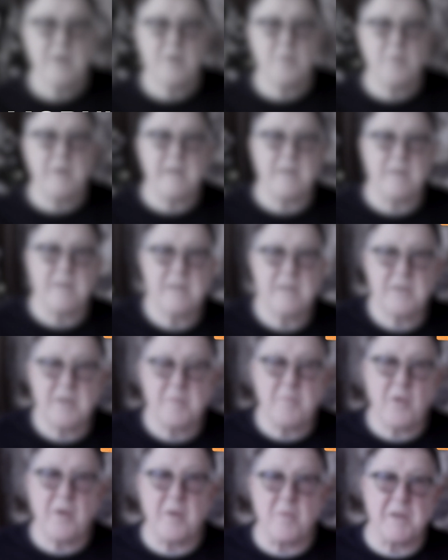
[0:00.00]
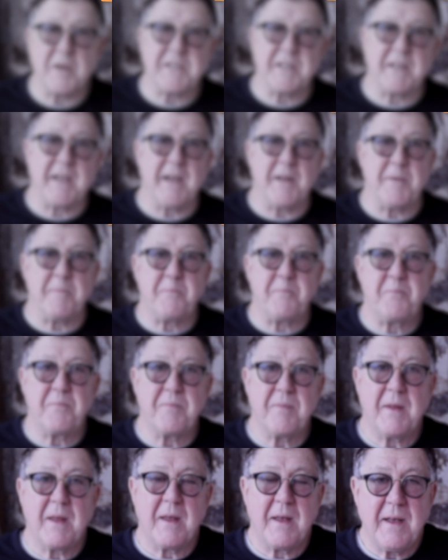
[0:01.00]
Well, good morning once again.
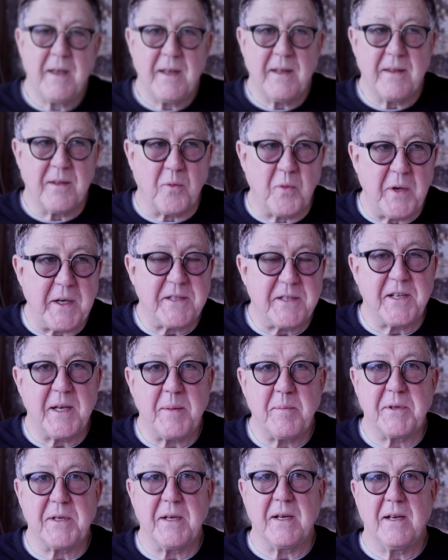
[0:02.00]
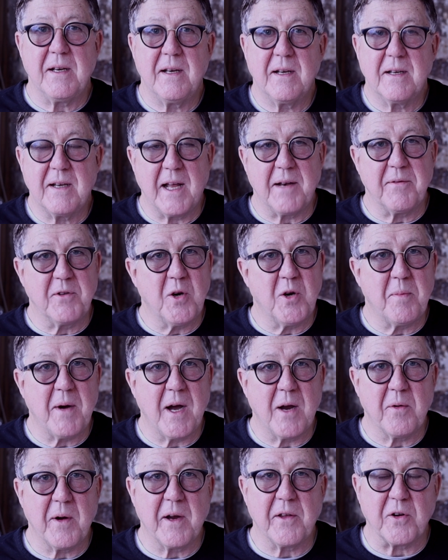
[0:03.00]
The week seems to kind of go
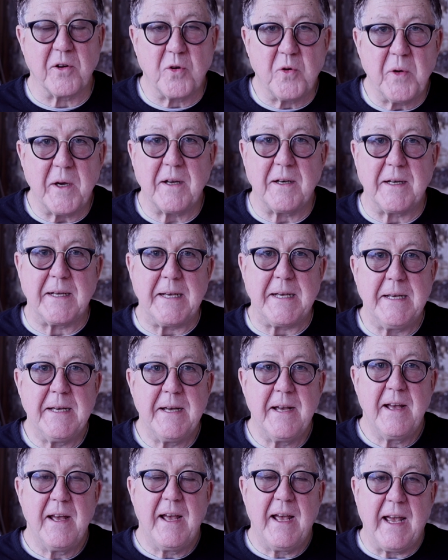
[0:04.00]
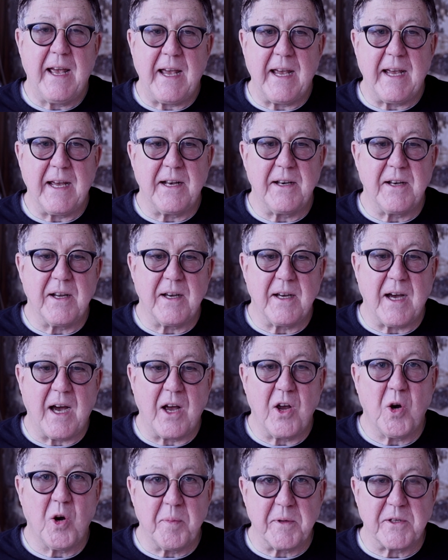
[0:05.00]
by rather quickly, and uh, I
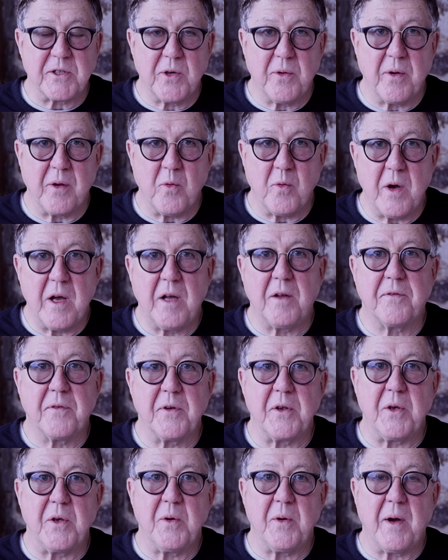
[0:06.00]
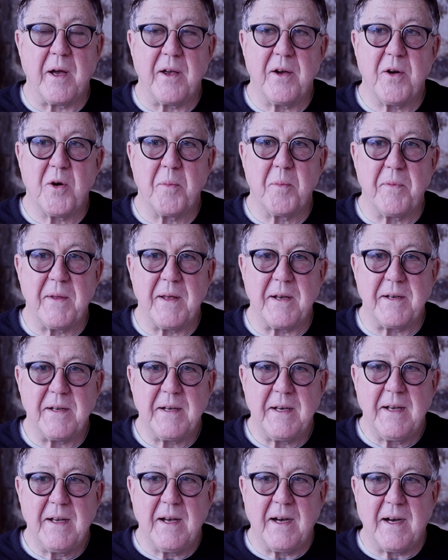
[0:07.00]
hope it's going well for you. I hope that
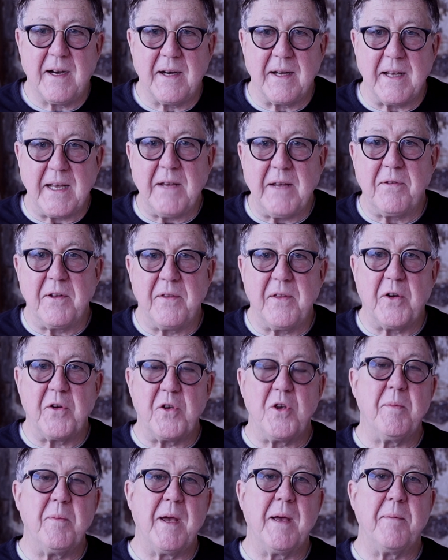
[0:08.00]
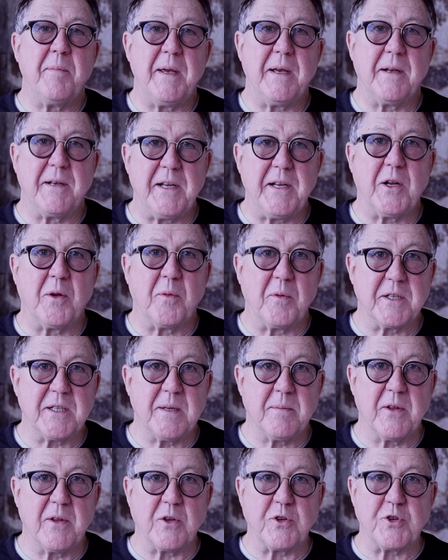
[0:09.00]
uh, even though you may be dealing with
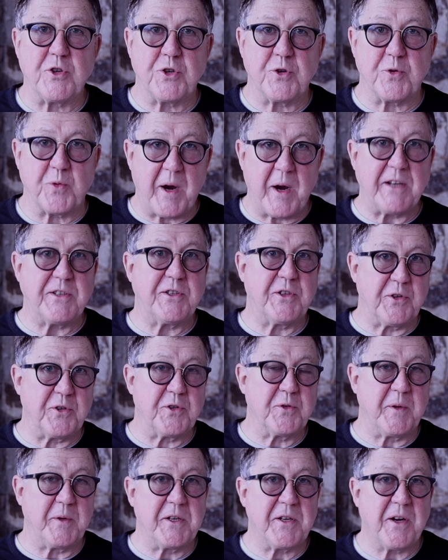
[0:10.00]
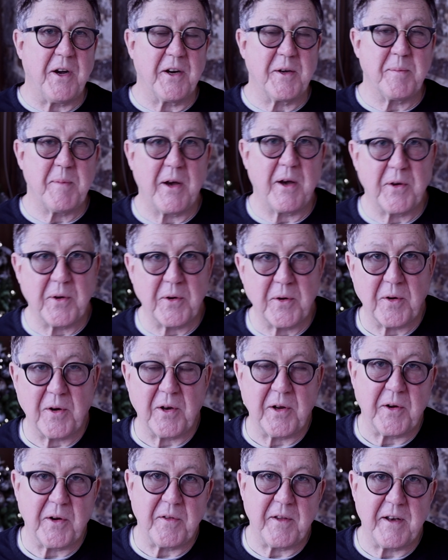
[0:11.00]
some of those stressors we talked about
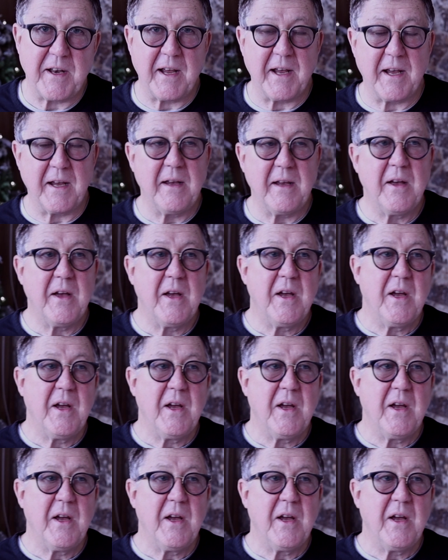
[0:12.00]
earlier in the day,